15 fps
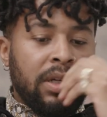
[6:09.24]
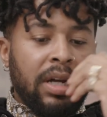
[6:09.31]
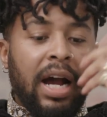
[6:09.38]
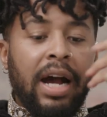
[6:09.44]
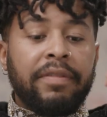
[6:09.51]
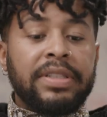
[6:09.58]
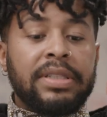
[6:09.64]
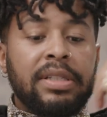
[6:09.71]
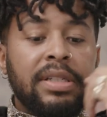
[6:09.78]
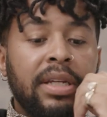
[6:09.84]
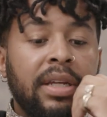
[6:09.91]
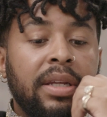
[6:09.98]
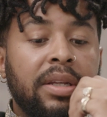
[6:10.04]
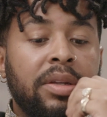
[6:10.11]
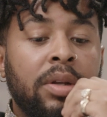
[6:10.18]

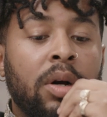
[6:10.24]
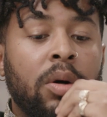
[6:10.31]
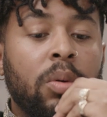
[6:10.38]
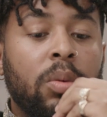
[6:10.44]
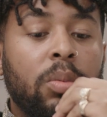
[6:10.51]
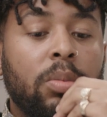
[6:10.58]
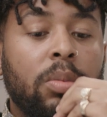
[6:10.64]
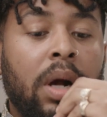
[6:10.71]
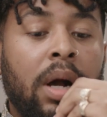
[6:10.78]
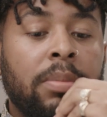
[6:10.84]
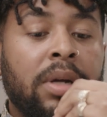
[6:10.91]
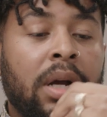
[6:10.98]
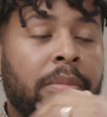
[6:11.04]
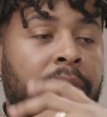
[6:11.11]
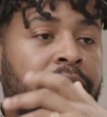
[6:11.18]
Obviously, I'm
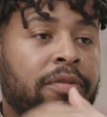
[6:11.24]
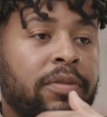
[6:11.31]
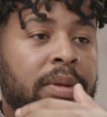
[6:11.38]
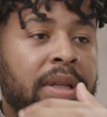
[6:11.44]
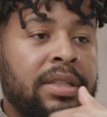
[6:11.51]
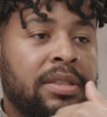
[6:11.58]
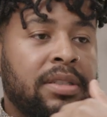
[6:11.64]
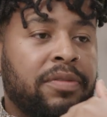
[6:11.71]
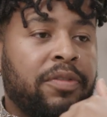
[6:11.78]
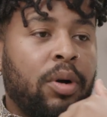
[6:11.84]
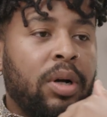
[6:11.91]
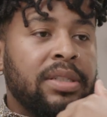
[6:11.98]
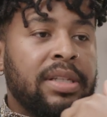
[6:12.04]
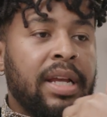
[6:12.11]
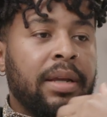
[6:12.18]
coming as
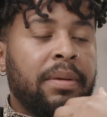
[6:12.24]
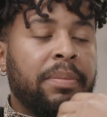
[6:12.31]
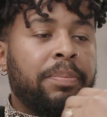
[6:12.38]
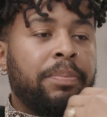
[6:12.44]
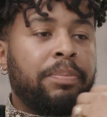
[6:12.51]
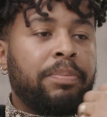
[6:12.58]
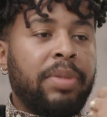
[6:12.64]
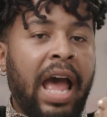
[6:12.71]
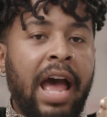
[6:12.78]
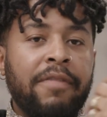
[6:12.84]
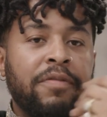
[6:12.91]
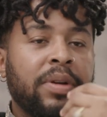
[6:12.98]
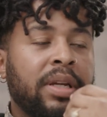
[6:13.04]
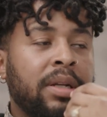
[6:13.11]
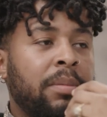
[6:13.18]
far as like the
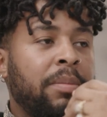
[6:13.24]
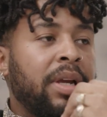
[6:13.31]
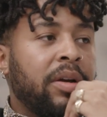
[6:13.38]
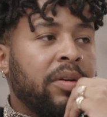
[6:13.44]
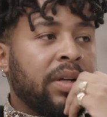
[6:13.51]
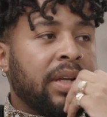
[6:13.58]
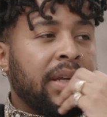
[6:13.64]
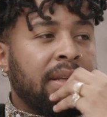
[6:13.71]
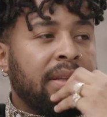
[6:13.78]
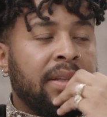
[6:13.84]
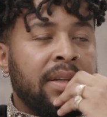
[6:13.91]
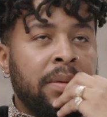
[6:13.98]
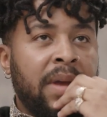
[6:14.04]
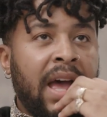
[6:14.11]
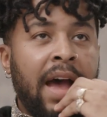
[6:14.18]
African
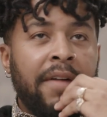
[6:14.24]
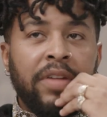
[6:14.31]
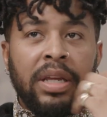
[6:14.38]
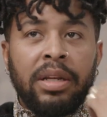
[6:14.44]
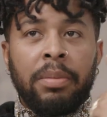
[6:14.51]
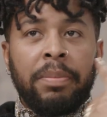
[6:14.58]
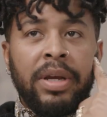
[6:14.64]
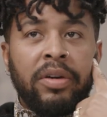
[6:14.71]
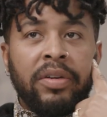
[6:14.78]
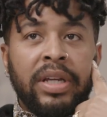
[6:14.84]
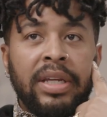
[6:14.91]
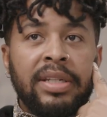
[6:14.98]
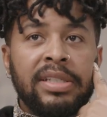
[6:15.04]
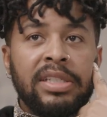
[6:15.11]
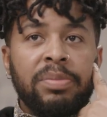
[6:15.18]

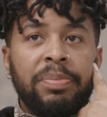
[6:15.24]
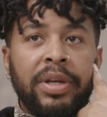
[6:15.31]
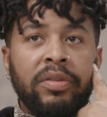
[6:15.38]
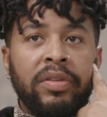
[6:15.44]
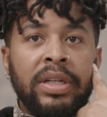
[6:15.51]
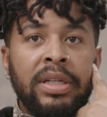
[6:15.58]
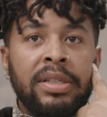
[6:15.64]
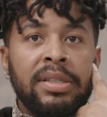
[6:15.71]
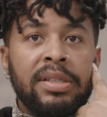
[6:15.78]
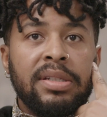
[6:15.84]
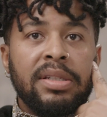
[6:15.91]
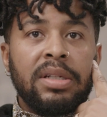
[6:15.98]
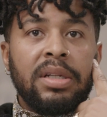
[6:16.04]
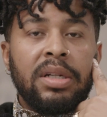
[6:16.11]
American experience.